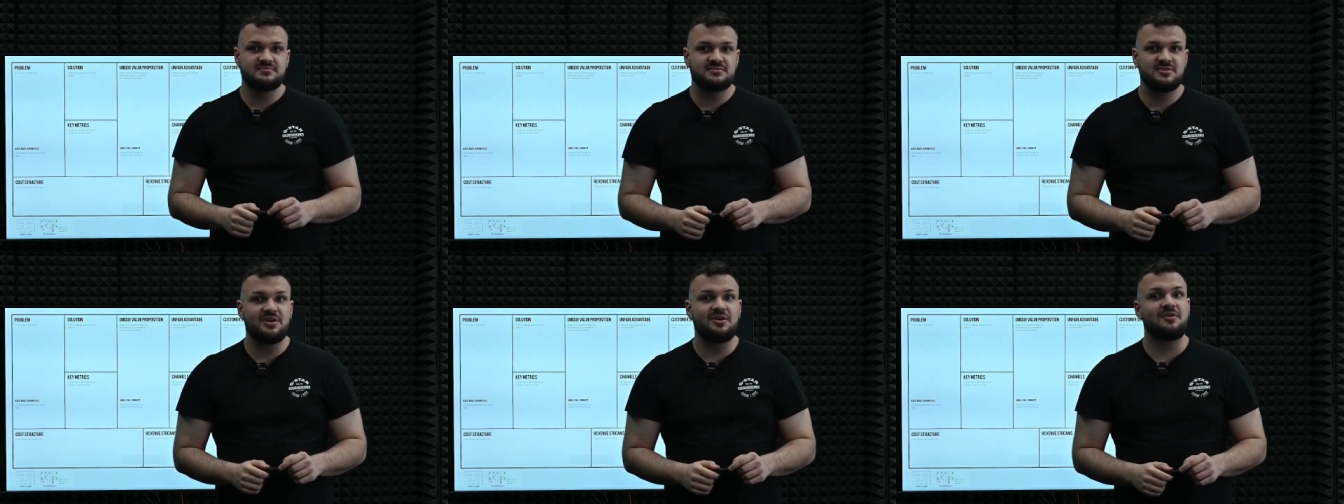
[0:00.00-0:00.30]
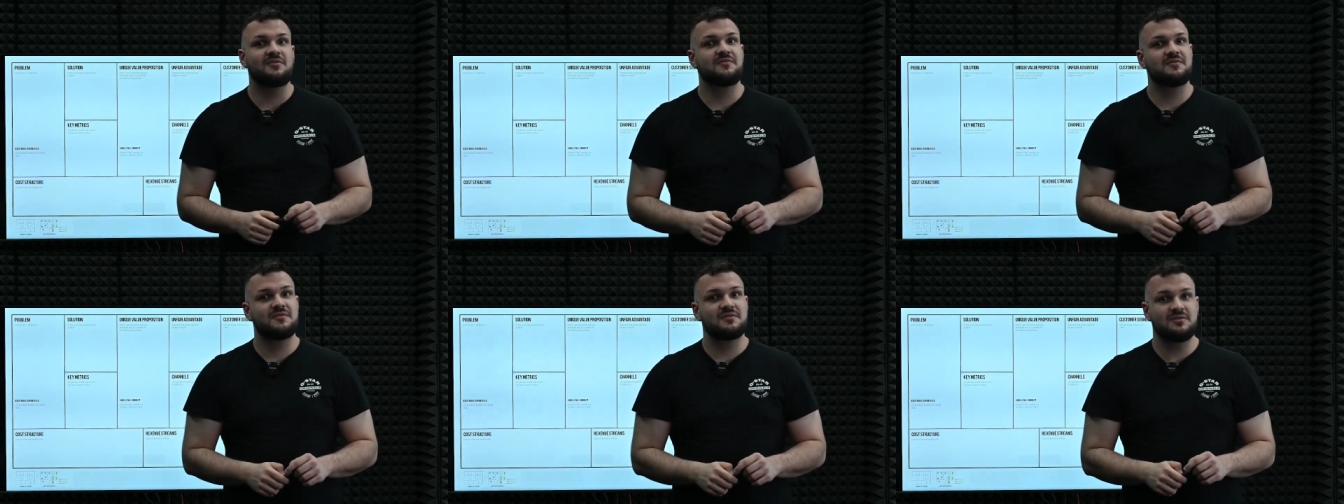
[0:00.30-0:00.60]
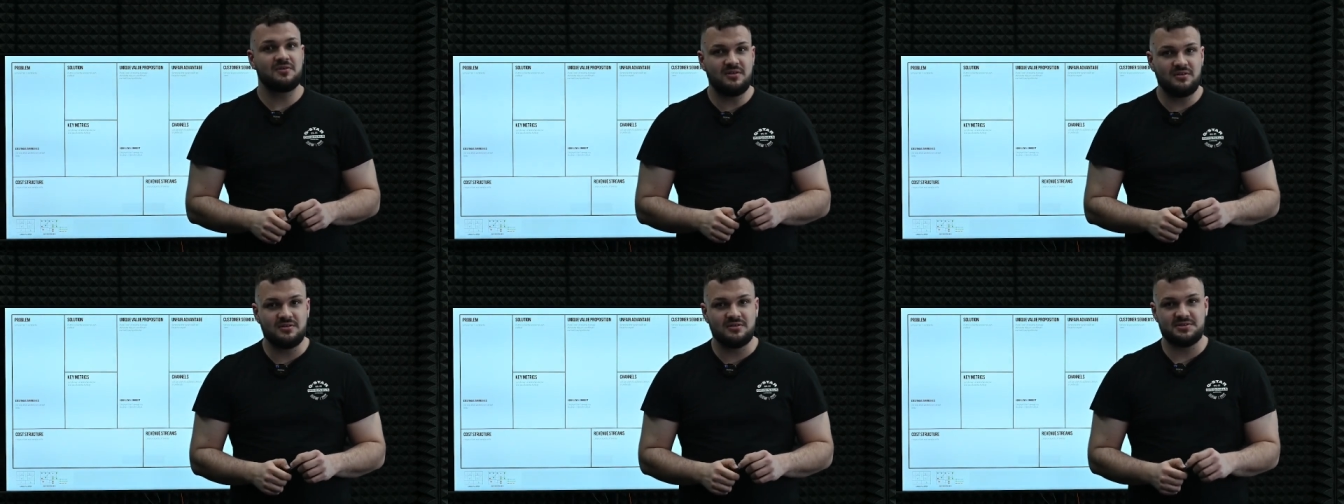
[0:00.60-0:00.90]
Of
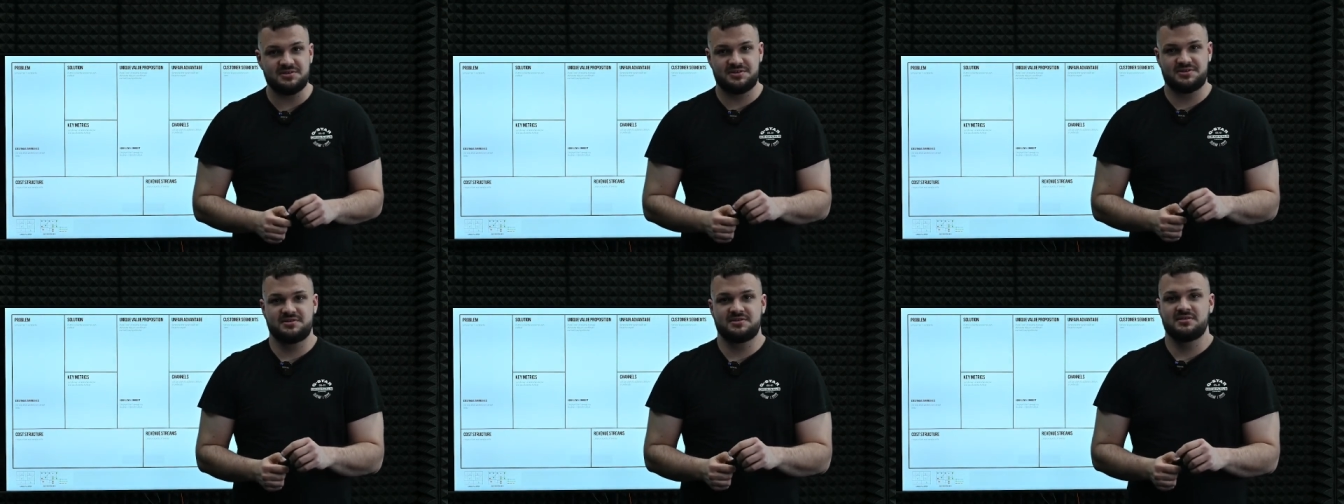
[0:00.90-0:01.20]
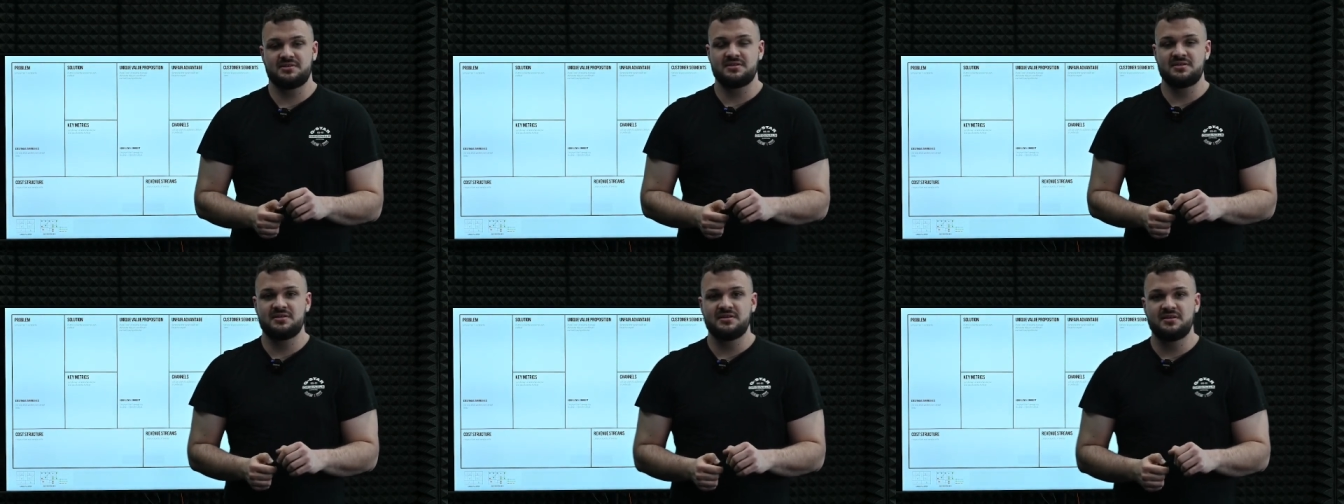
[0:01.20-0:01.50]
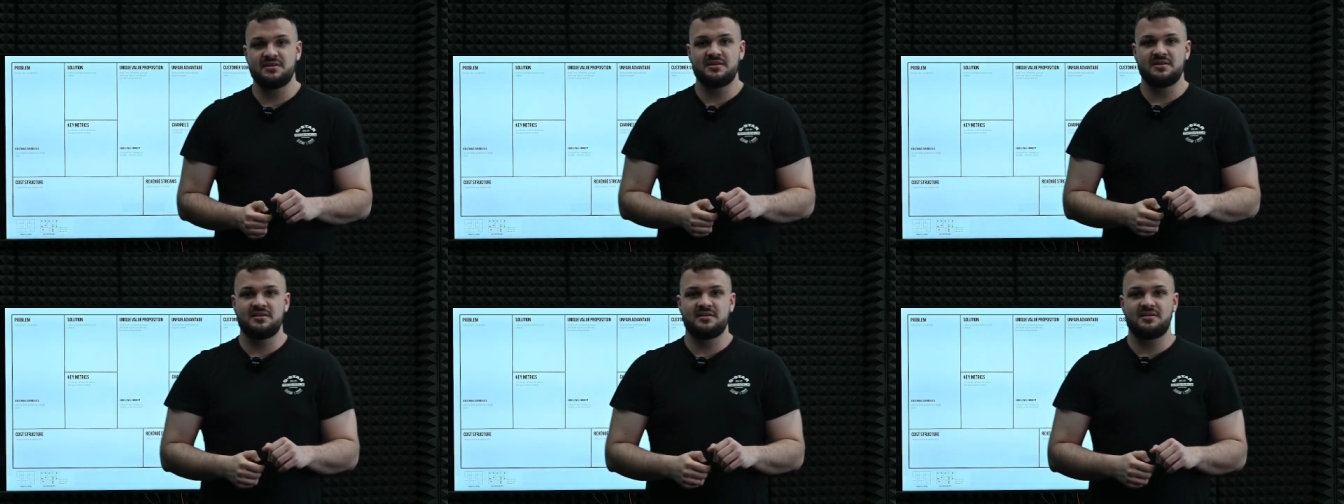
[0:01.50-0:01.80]
course.
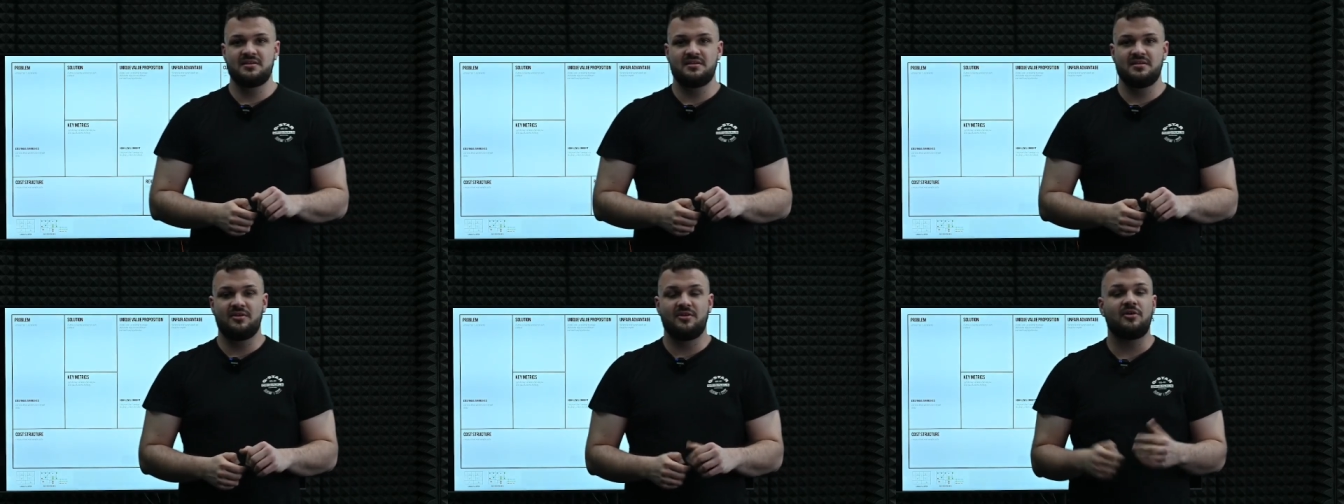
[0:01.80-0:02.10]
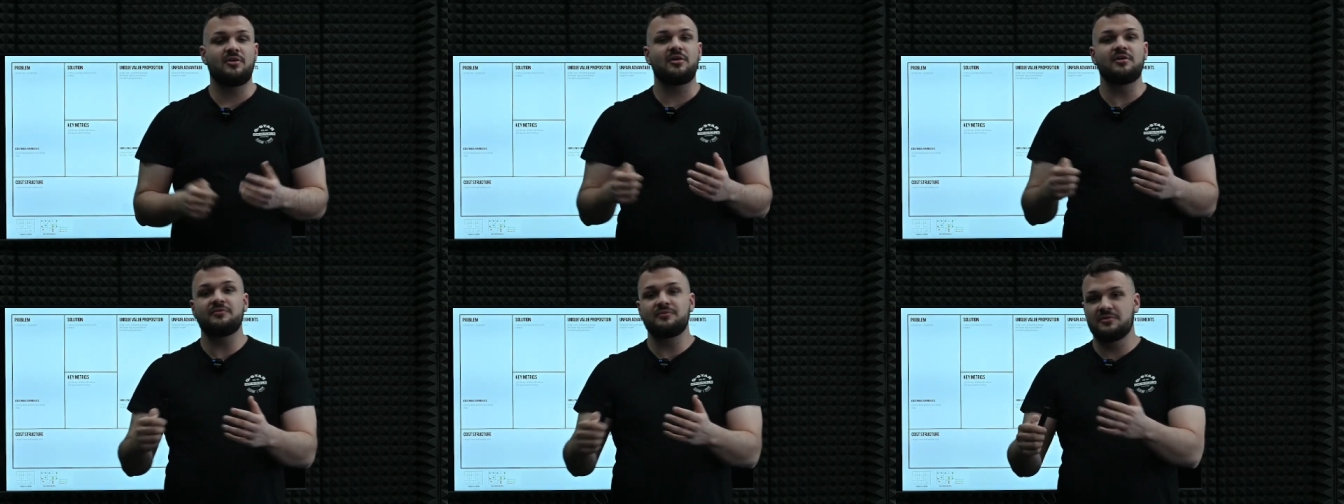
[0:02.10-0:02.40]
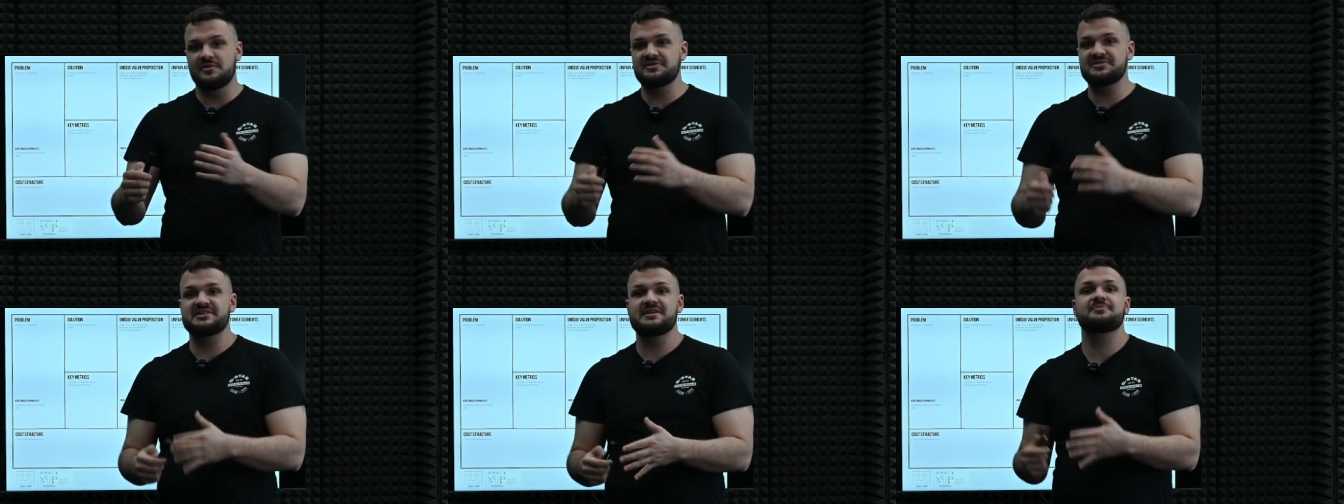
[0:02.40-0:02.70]
Or for
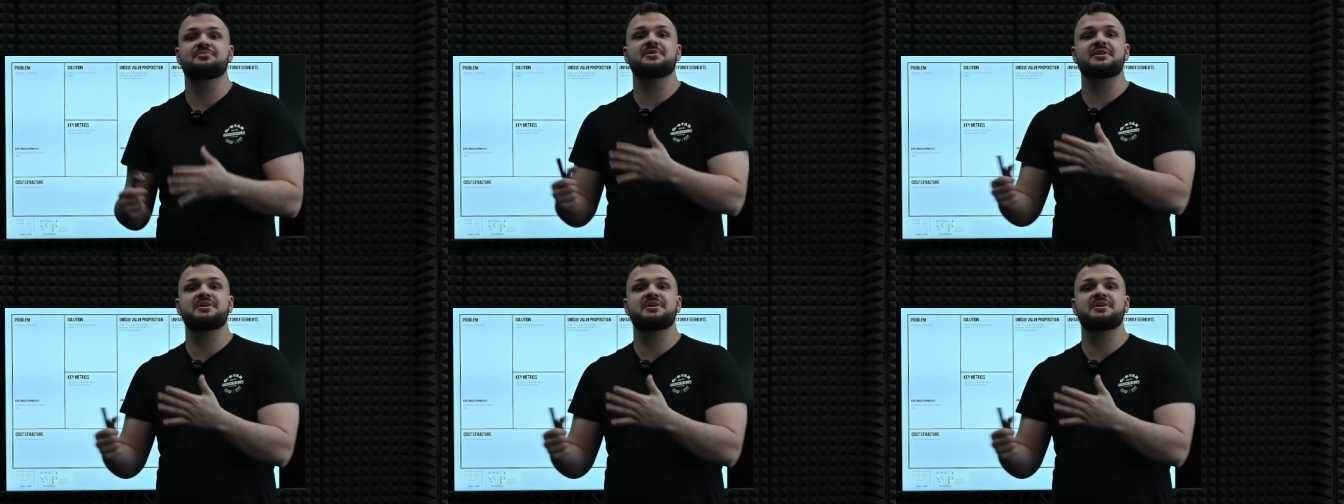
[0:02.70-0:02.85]
example,